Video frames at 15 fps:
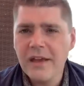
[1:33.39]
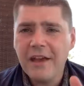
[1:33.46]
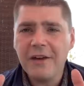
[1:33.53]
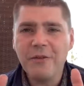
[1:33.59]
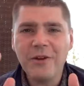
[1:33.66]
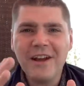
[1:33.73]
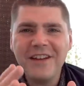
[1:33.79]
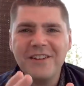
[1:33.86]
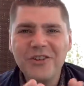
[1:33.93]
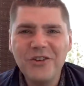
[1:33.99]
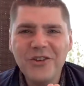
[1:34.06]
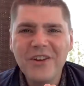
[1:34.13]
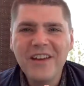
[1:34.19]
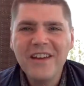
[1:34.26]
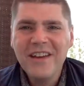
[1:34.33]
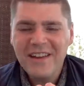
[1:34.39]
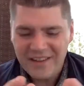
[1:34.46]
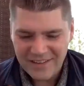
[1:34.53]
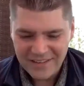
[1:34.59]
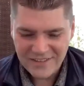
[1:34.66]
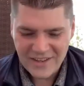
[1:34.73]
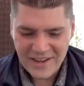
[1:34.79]
And what I do
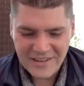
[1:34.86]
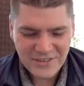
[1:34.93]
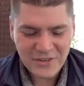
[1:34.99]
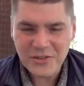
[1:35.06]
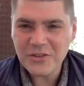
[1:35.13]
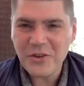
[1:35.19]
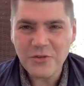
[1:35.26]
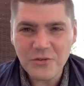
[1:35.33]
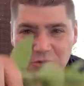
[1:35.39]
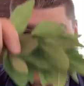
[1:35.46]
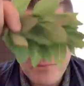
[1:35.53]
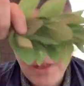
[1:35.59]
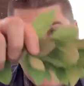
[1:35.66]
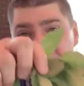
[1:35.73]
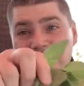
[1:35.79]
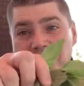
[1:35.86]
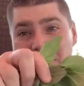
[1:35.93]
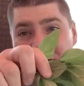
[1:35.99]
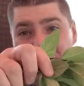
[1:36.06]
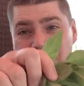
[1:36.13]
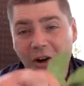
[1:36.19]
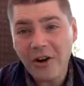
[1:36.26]
is I just go trim that from
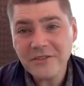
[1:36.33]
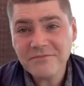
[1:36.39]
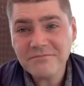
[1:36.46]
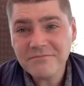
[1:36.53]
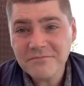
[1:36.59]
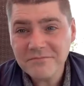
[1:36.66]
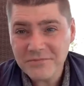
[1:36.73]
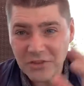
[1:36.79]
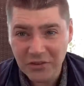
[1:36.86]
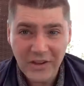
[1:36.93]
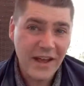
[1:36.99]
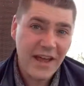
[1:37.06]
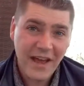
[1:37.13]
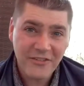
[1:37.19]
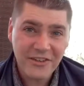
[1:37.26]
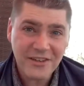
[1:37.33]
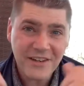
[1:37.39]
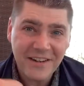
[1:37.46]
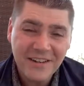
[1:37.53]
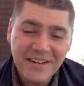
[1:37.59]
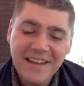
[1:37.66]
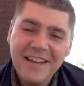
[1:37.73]
my garden, since I have it
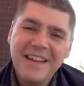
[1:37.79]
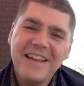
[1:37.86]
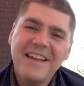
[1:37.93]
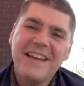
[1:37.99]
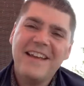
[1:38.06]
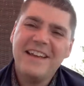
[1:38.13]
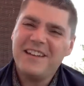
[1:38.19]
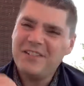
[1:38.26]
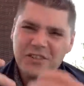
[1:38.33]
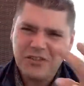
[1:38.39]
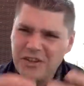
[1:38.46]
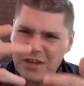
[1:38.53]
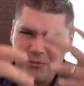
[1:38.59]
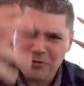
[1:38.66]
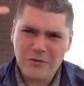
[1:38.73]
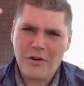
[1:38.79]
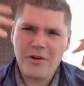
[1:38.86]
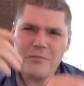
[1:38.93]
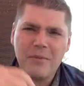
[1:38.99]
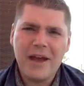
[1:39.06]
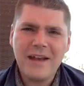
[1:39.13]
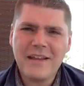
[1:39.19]
there, and it just keeps
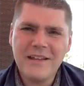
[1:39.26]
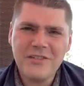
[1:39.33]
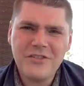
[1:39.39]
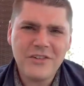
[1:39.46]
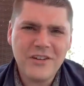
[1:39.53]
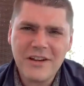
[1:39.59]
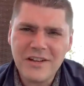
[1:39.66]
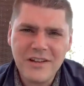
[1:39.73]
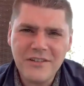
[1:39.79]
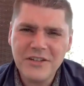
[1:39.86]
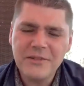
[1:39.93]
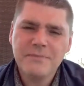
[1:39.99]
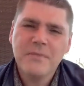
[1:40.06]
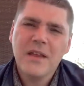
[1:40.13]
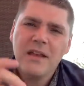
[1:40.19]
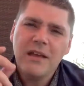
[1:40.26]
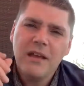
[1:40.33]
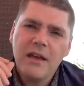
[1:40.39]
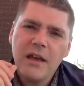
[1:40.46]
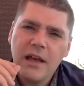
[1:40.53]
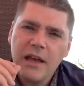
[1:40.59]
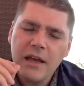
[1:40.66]
growing back each year. I love it.
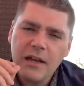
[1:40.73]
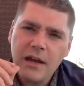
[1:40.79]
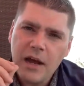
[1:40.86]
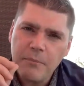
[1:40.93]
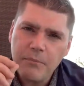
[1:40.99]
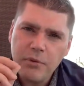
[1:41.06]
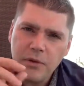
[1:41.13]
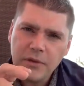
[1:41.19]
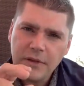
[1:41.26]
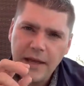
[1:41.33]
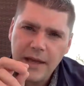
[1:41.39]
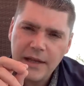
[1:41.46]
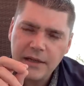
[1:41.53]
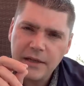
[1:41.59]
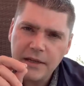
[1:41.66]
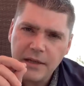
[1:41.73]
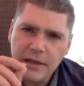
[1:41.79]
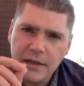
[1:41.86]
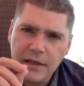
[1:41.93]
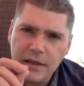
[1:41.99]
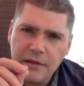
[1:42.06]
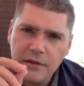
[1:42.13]
And I put that
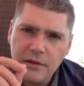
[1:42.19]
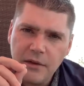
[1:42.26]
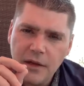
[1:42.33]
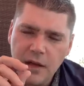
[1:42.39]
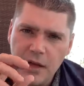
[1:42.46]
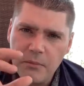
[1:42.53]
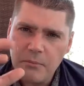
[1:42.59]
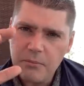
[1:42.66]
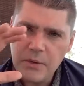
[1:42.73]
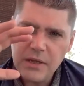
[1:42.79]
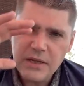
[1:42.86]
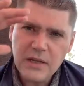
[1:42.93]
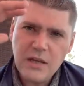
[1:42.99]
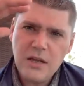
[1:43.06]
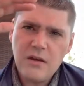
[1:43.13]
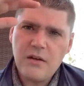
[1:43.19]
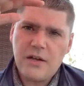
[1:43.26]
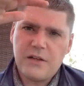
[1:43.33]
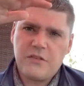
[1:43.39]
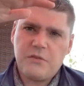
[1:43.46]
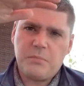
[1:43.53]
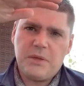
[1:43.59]
in a big,
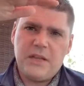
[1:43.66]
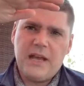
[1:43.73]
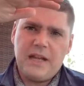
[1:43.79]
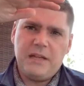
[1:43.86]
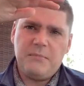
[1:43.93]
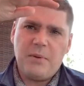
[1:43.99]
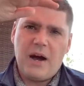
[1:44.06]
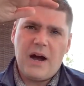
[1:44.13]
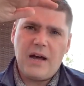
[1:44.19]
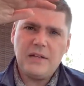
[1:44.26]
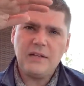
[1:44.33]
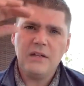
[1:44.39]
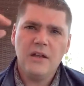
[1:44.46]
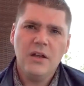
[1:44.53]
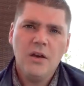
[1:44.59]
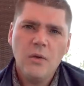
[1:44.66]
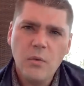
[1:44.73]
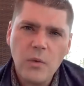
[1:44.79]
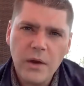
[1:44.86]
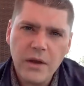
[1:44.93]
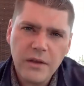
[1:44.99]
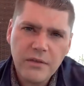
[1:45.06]
like, spaghetti pot
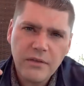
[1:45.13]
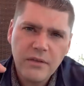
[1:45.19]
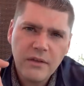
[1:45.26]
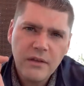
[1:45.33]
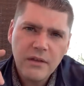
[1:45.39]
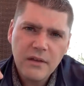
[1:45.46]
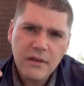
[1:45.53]
with